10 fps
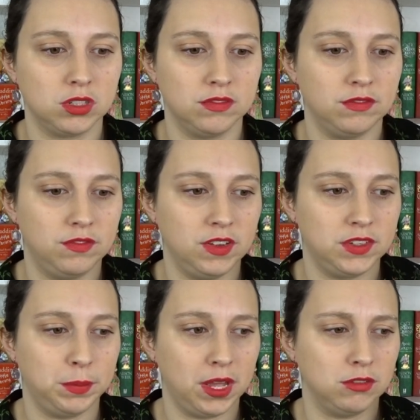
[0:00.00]

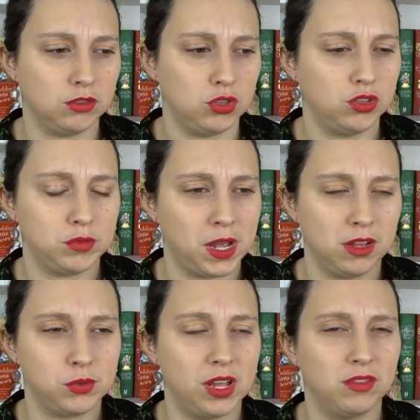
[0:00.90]
or
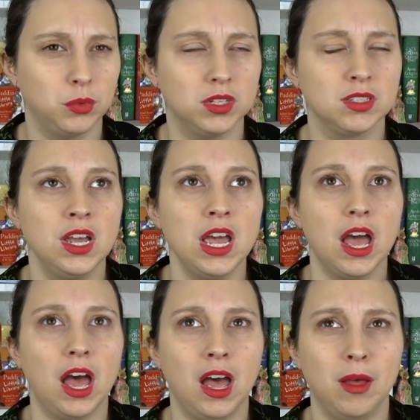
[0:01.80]
£200, whatever it was,
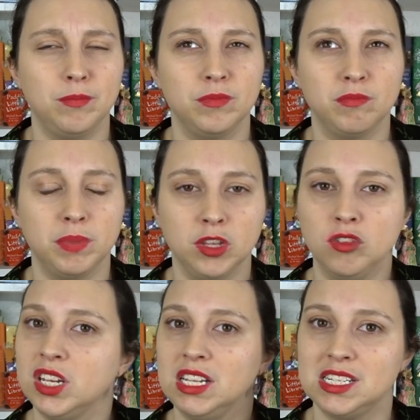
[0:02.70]
but
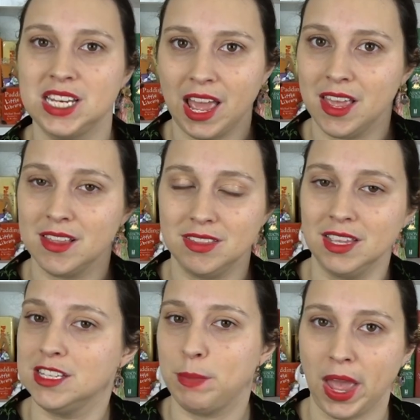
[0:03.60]
you need to take
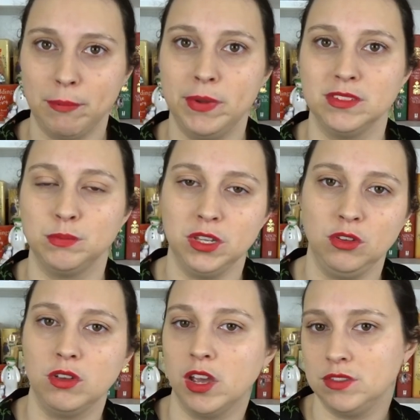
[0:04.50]
these papers when
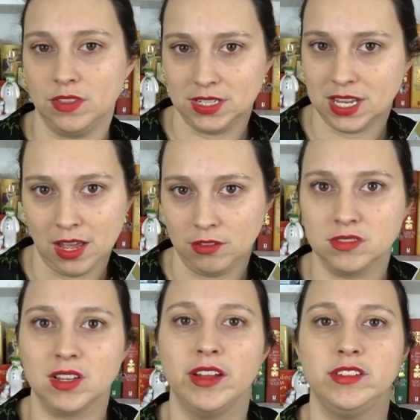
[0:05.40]
you go to this
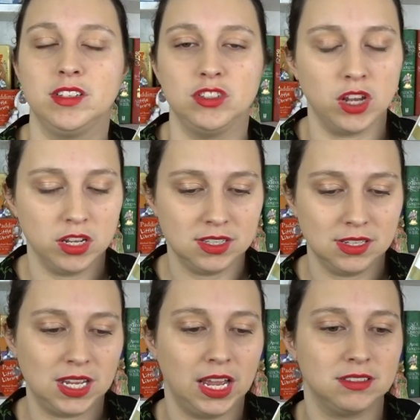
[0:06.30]
house. And so she goes to
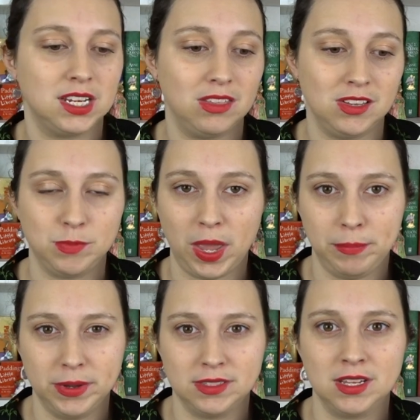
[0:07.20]
this house, takes these
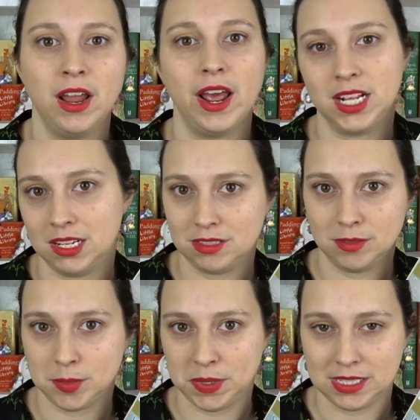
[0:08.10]
papers and gives them
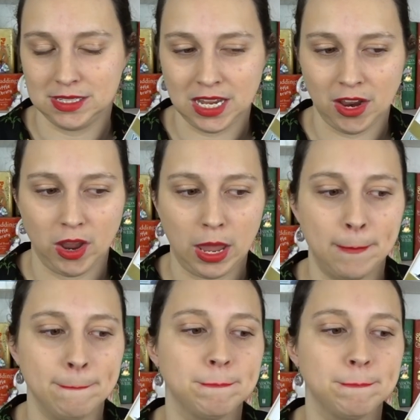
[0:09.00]
to Mr. Zero.